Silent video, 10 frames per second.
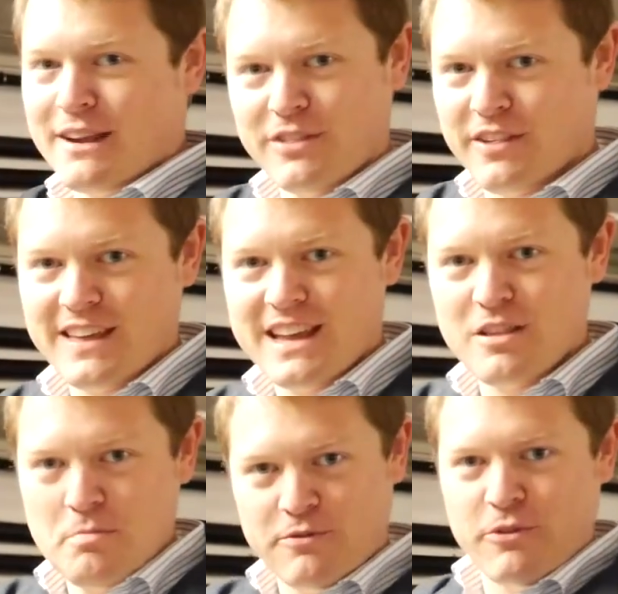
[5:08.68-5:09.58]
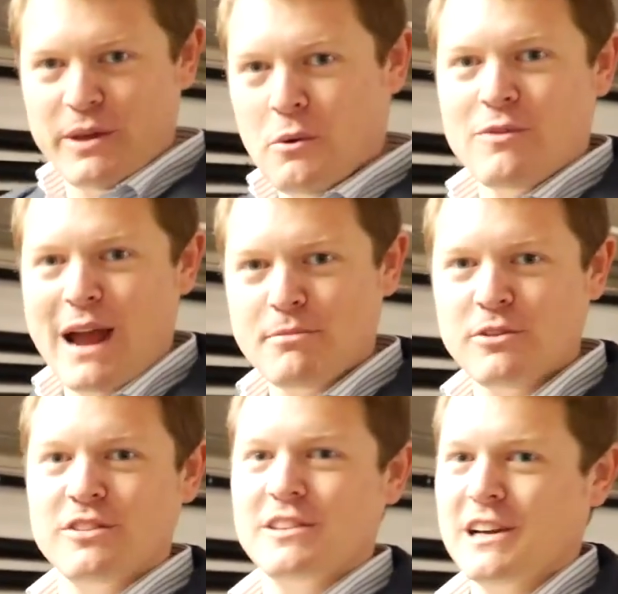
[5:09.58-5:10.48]
of the seats before they were wrapped
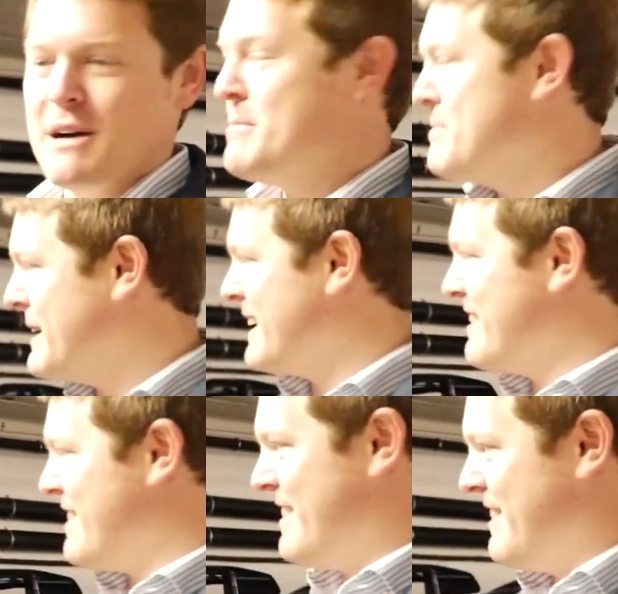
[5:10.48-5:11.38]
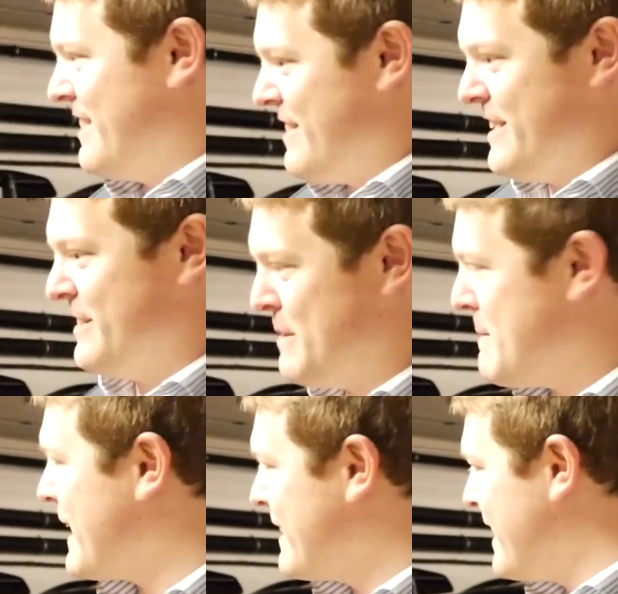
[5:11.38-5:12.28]
onto the carbon buckets. Signed on the
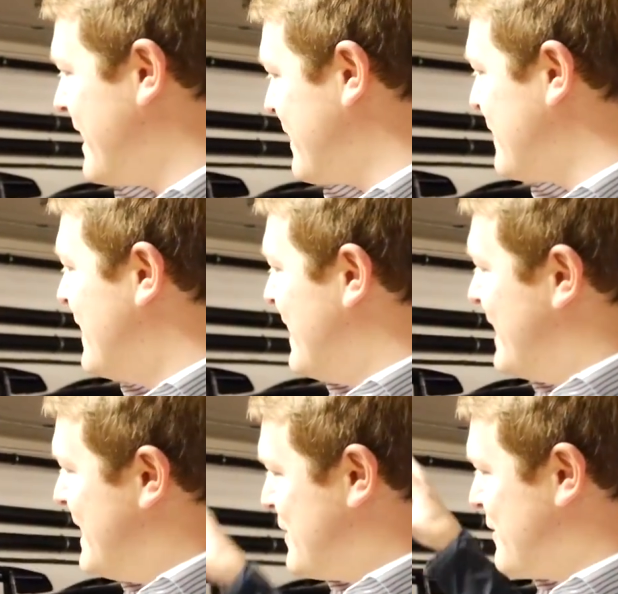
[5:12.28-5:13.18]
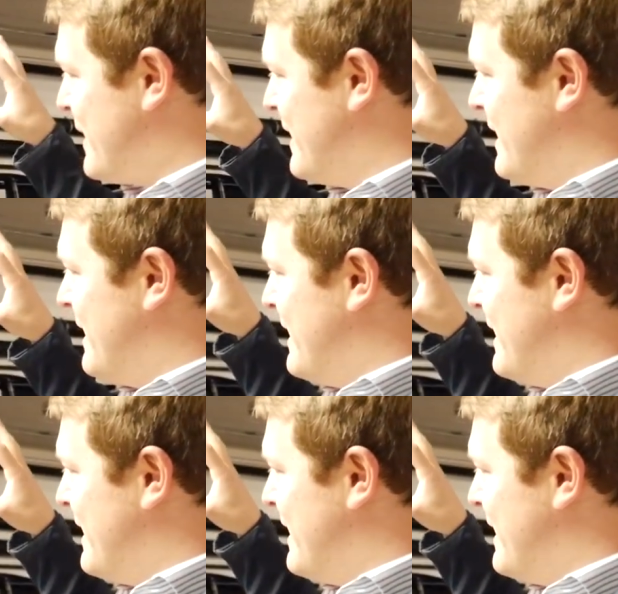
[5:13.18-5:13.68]
back of there. So literally,